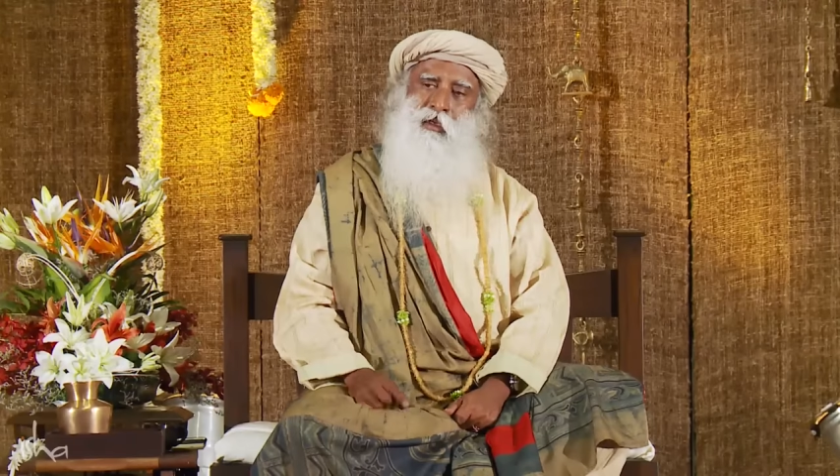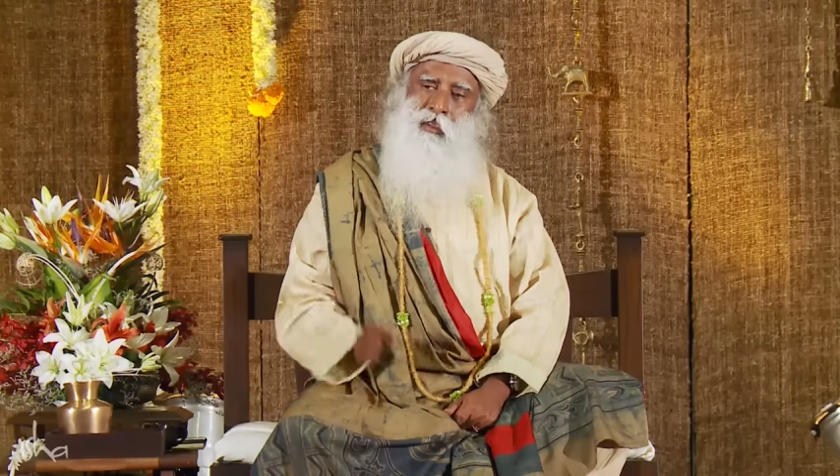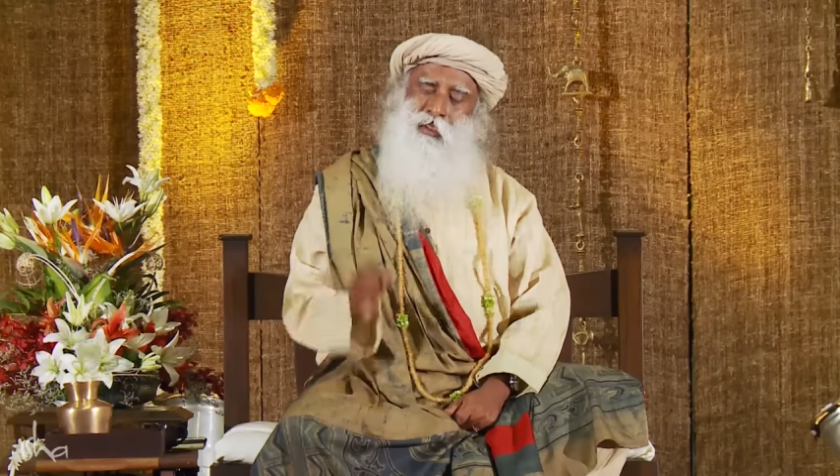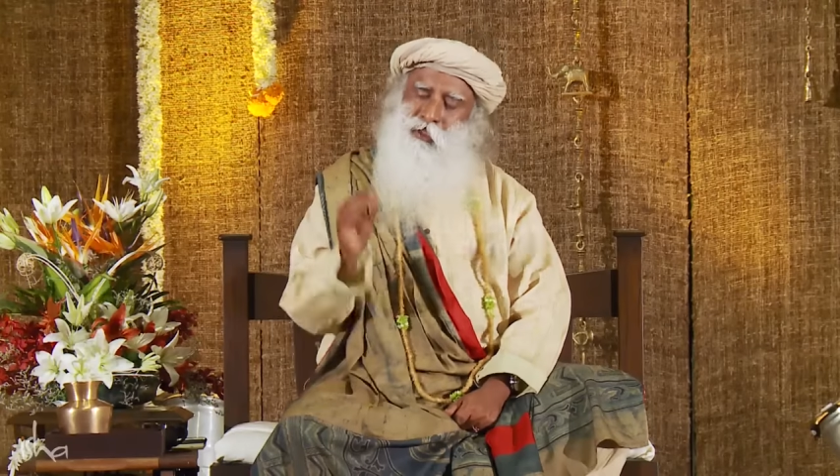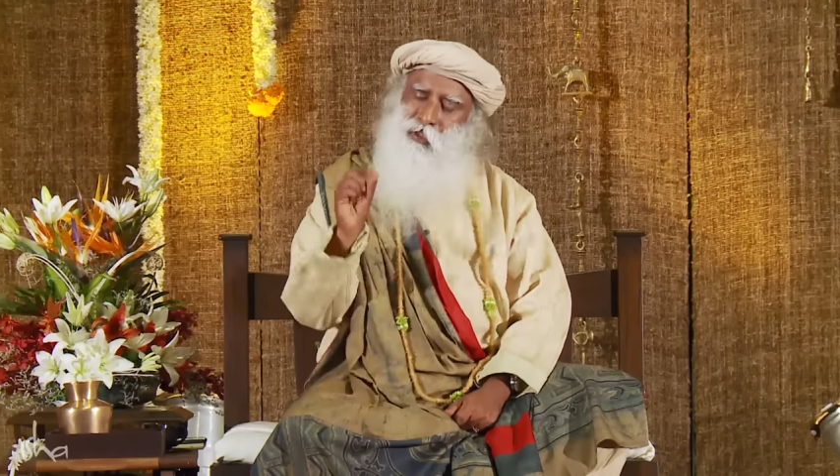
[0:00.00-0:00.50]

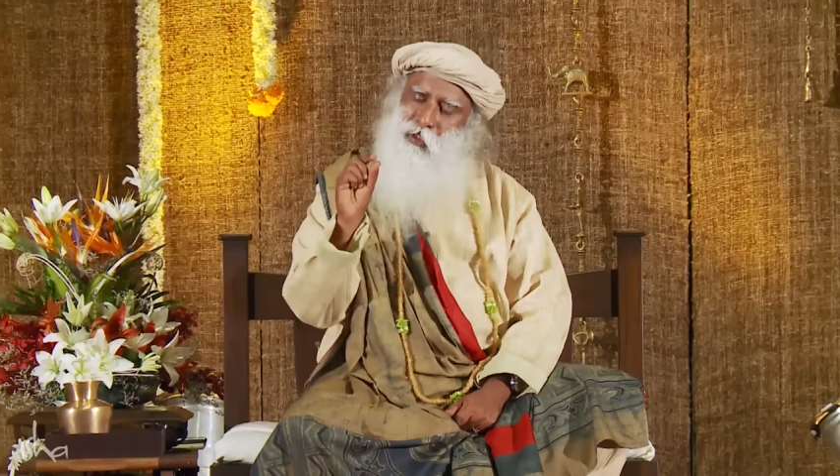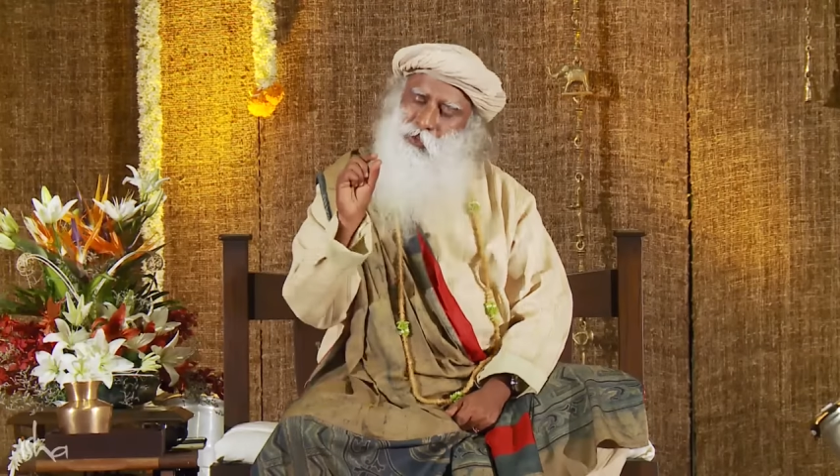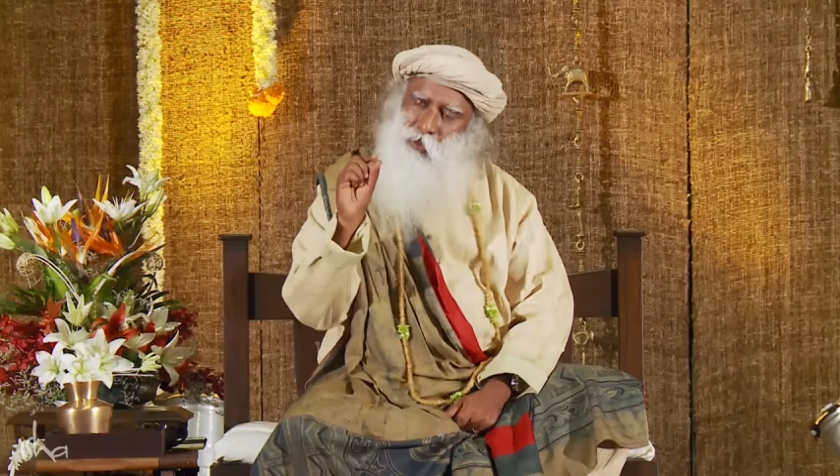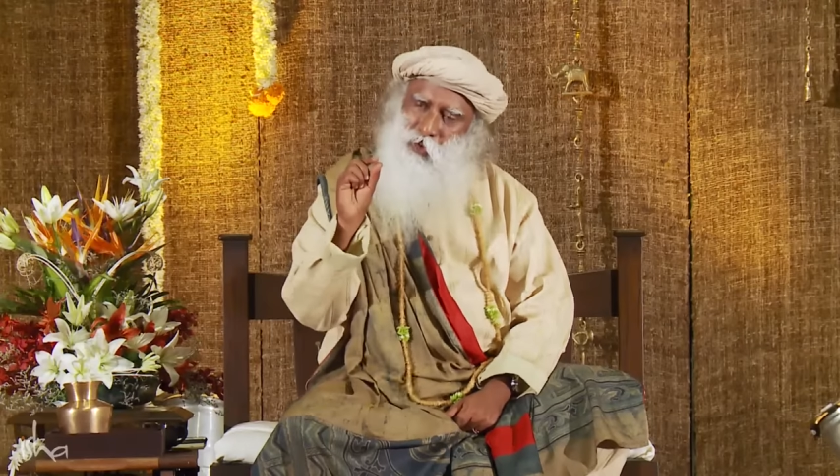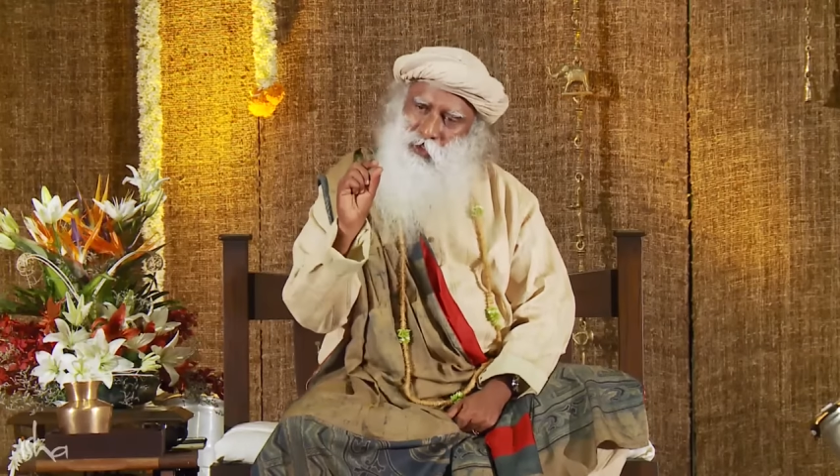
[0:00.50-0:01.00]
It is in a
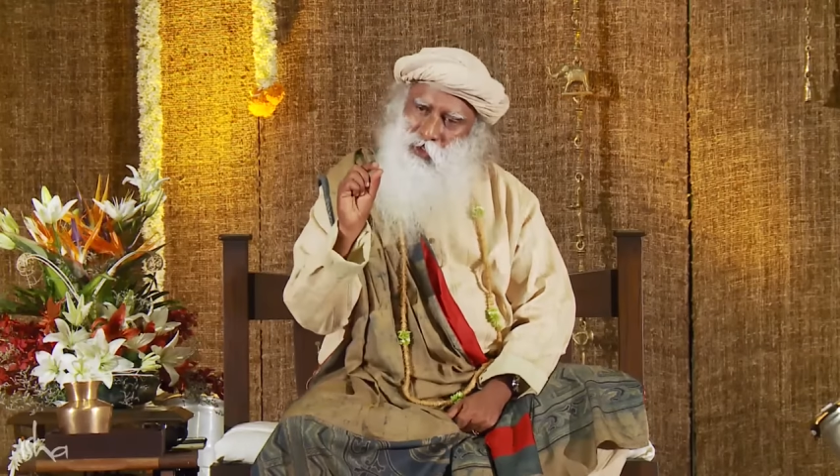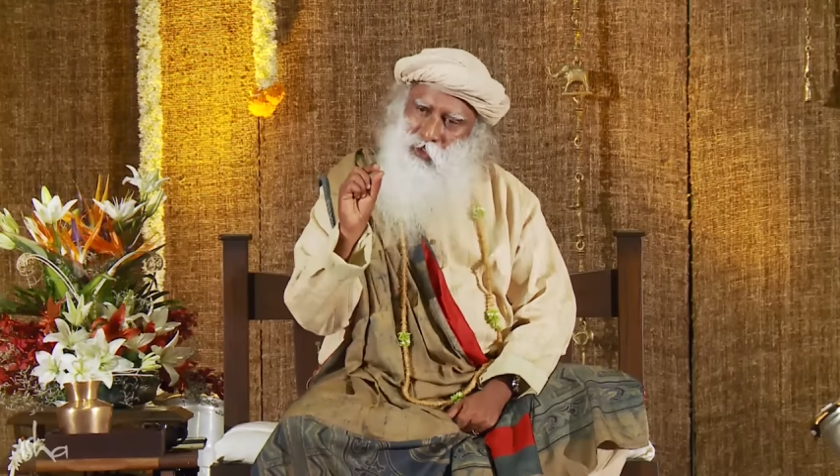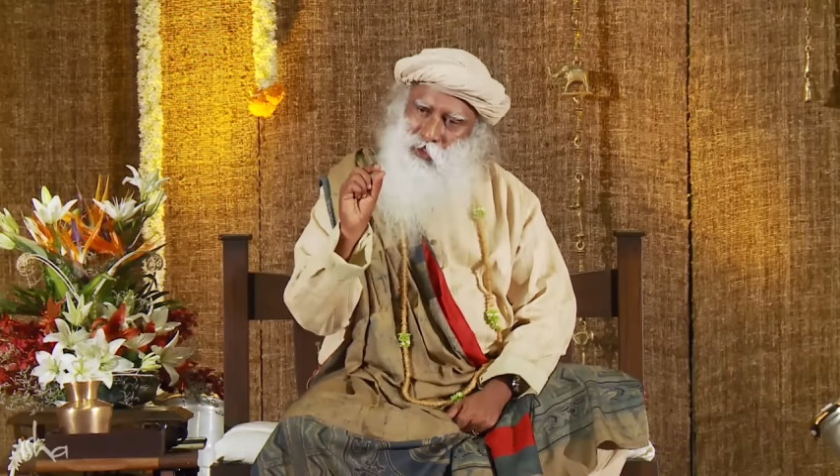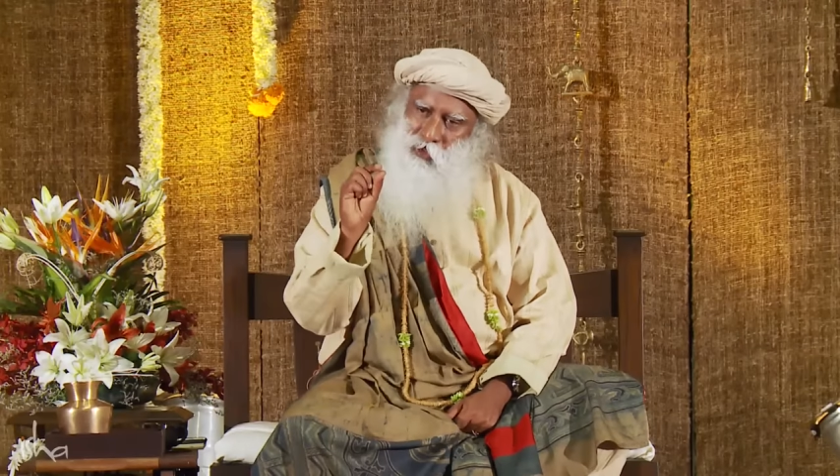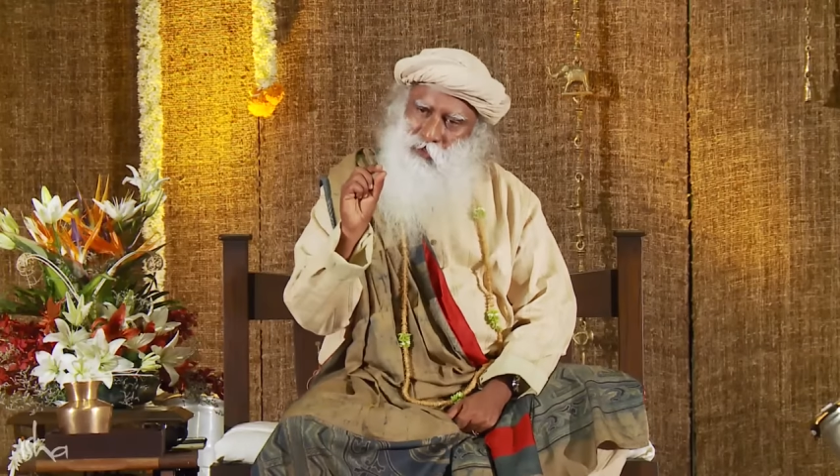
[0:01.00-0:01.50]
small
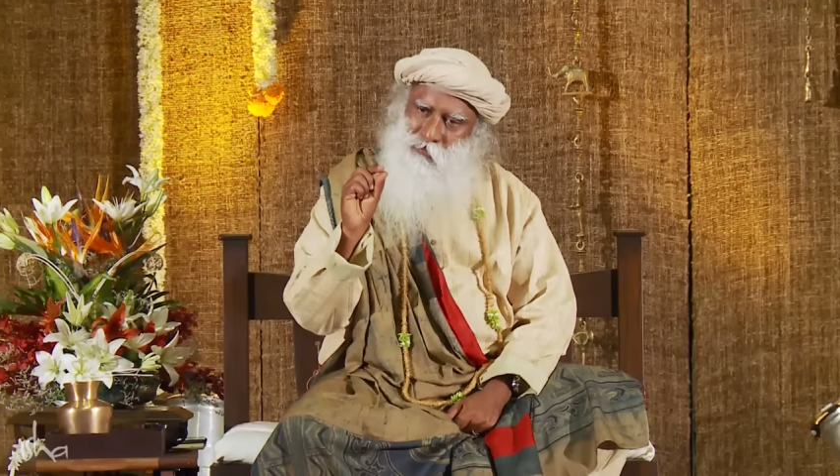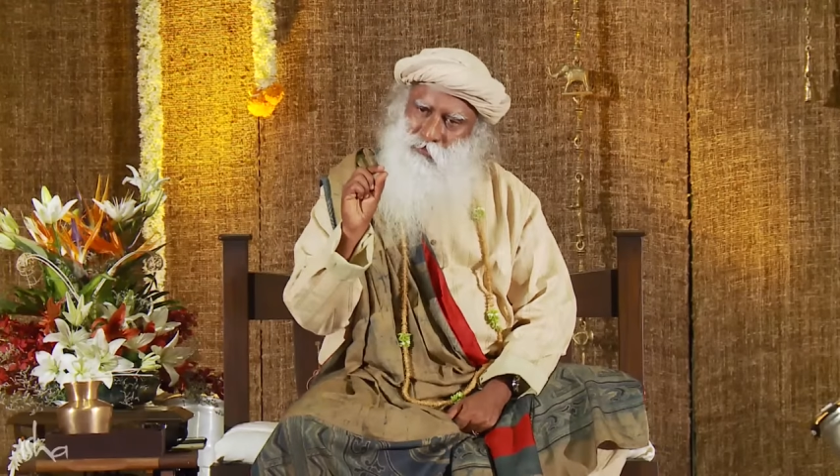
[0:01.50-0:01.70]
circle